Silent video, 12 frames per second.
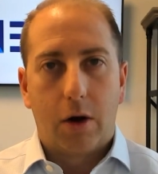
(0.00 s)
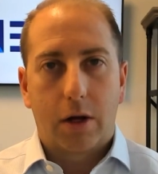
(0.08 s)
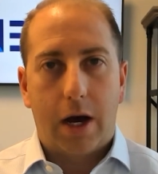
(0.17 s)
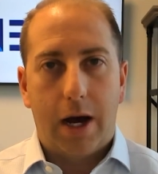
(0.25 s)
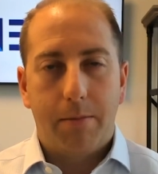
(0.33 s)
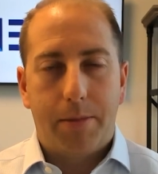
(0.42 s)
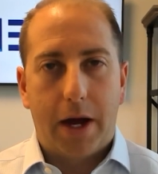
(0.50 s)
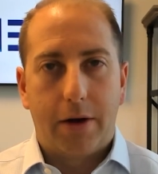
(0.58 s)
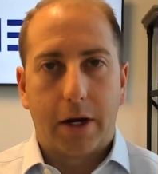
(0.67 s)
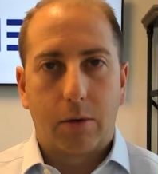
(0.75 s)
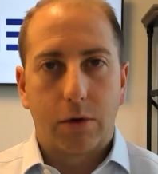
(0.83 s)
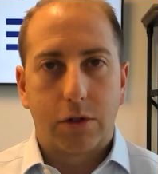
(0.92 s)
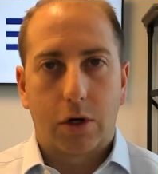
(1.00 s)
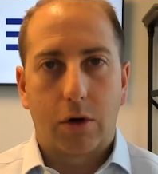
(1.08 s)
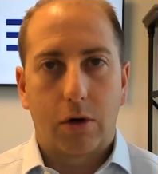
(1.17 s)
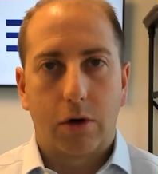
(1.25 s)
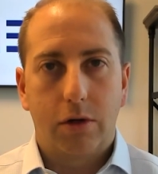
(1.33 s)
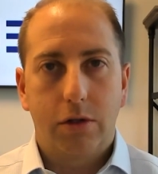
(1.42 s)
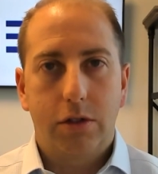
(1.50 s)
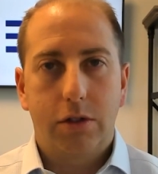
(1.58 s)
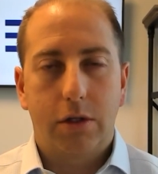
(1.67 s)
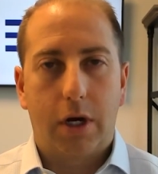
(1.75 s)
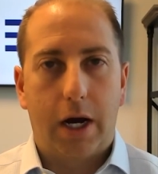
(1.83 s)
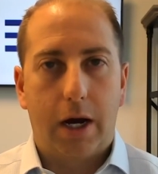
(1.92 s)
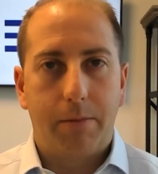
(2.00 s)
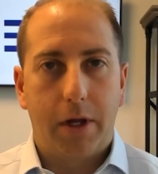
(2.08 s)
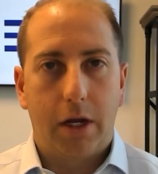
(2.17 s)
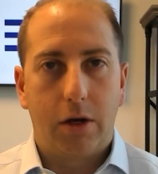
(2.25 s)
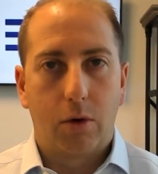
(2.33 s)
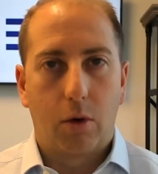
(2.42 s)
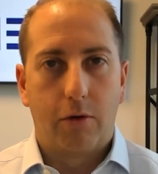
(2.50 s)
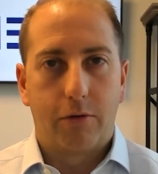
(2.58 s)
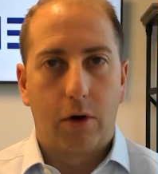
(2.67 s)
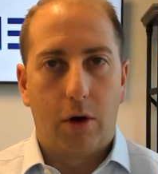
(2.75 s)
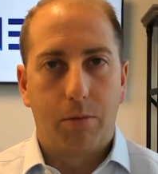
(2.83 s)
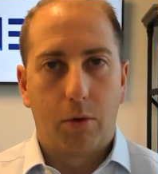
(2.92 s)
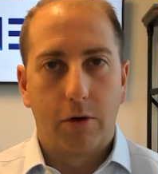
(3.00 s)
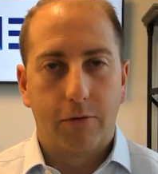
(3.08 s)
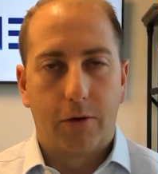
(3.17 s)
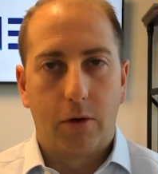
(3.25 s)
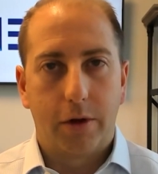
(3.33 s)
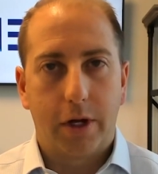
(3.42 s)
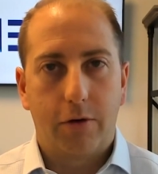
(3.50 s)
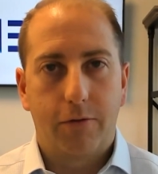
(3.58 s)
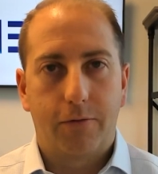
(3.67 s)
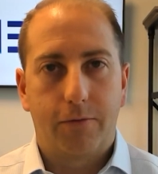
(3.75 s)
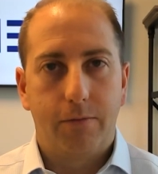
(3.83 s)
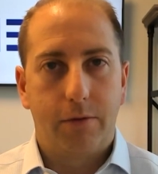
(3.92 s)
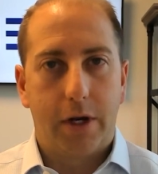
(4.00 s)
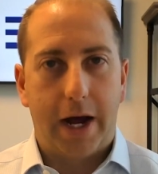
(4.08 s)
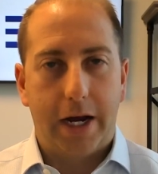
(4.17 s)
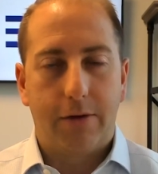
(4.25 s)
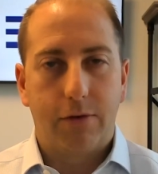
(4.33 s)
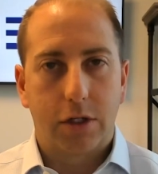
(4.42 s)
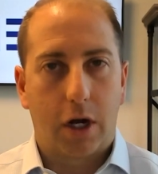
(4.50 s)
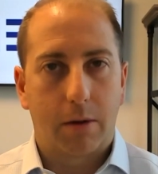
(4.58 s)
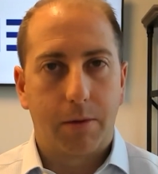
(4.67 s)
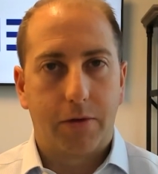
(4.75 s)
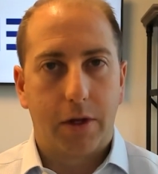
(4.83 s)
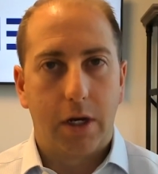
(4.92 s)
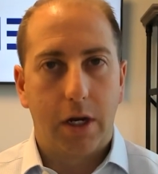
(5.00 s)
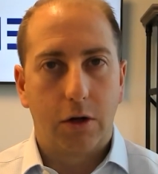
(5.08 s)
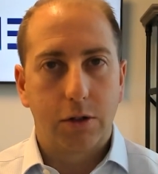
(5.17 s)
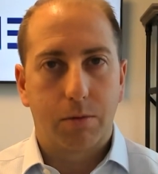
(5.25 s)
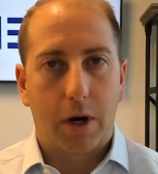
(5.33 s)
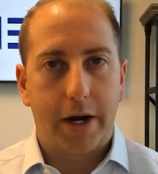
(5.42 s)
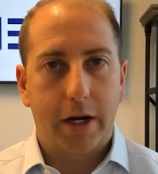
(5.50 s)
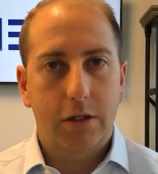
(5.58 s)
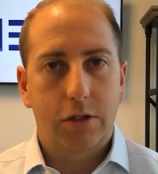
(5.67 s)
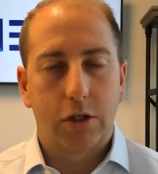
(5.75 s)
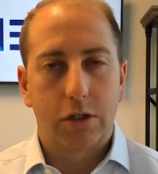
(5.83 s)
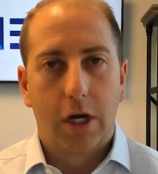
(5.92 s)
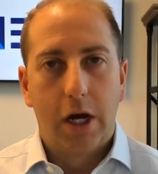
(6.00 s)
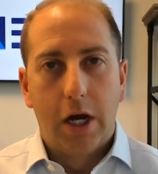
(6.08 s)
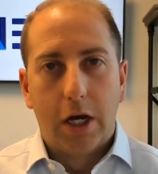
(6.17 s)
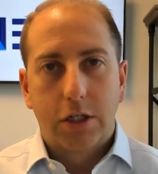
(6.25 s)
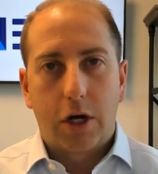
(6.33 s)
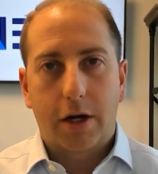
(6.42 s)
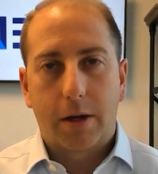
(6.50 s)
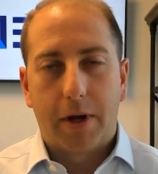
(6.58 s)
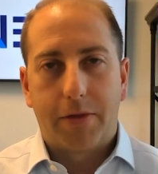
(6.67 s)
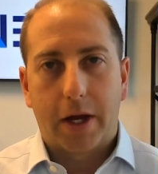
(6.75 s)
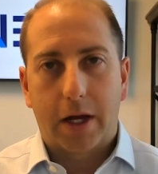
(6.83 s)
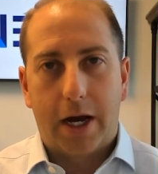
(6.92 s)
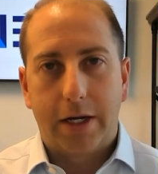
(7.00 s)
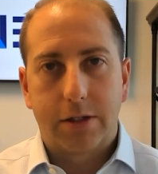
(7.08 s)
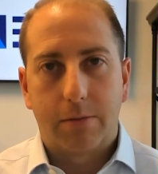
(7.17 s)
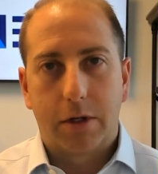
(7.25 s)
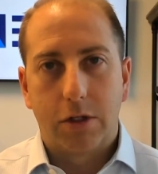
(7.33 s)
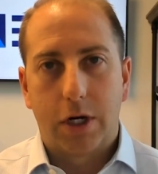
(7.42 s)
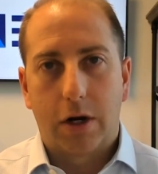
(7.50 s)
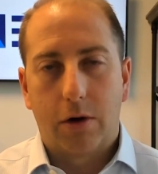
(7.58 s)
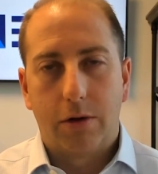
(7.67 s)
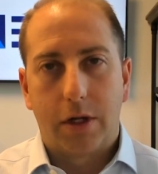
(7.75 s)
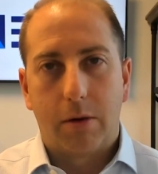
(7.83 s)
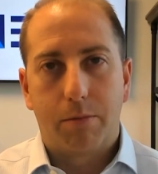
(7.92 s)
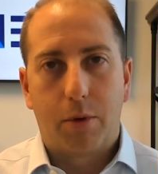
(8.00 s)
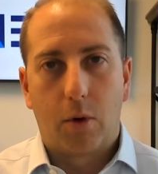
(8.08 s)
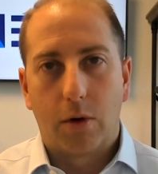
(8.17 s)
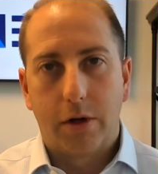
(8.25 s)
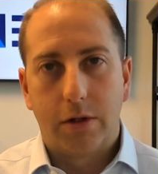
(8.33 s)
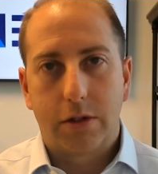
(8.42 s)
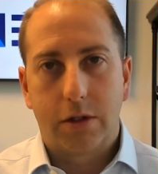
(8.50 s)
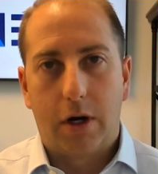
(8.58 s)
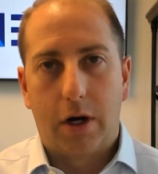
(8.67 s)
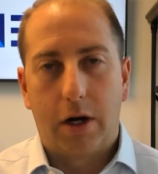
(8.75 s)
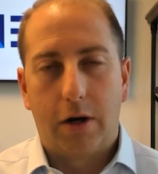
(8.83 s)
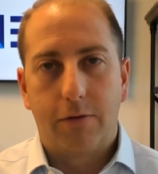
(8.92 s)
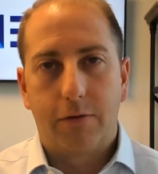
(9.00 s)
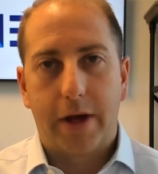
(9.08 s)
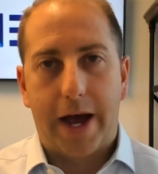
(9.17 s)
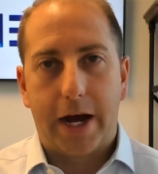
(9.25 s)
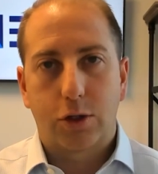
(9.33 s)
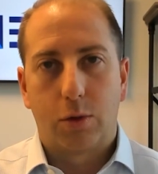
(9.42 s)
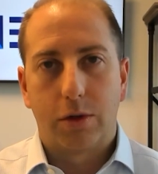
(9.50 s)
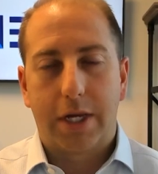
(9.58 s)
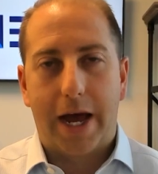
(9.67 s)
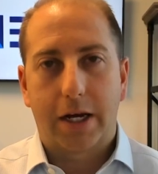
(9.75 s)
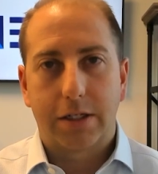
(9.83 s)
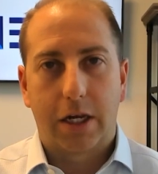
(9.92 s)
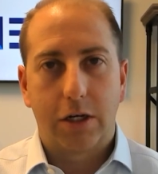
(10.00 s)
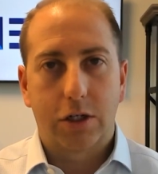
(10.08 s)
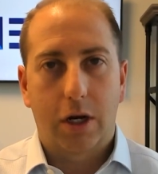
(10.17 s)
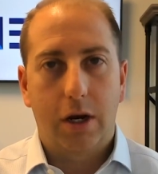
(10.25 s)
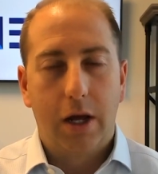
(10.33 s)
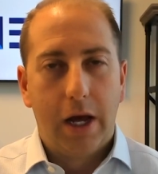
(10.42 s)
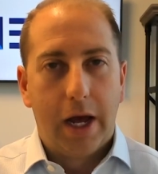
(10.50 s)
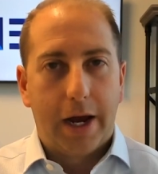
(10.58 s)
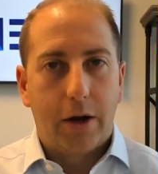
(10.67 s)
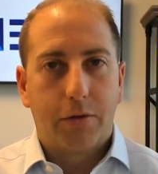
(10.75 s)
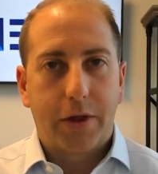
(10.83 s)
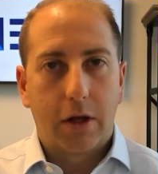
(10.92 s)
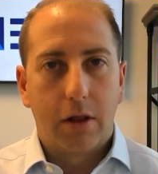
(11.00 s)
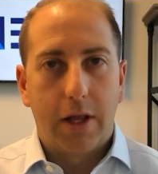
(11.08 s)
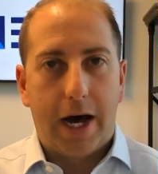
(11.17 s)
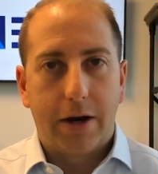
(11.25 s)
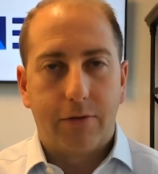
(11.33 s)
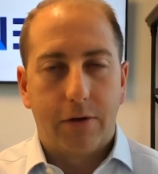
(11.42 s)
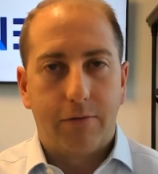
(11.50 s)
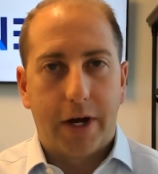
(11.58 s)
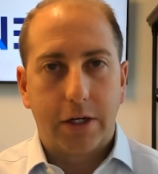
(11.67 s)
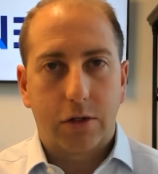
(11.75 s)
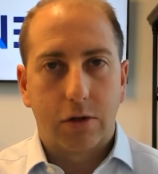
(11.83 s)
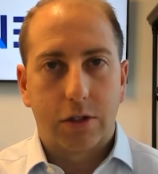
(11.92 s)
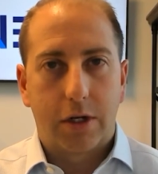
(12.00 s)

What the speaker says: compounding returns in your overall portfolio, not even talking about the NEOS products, just talking about that concept in general and the importance of actual taxation. I don't think a lot of investors and